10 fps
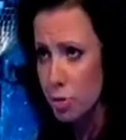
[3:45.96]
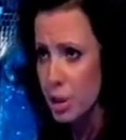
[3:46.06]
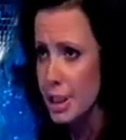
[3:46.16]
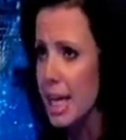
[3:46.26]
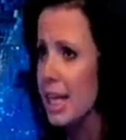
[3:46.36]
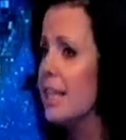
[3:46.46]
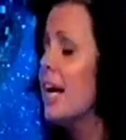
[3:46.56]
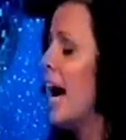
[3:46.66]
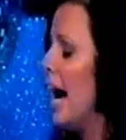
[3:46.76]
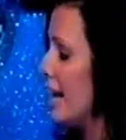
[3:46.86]
routine,
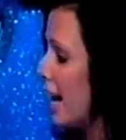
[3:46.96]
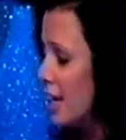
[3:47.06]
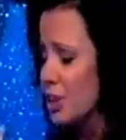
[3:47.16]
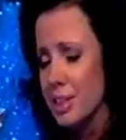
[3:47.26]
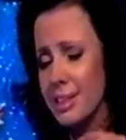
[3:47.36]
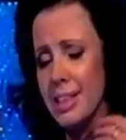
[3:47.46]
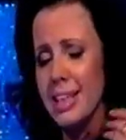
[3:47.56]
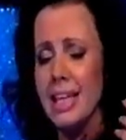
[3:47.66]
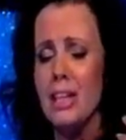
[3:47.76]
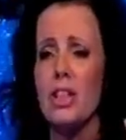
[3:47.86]
and I just
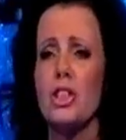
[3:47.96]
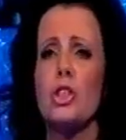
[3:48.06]
think he looks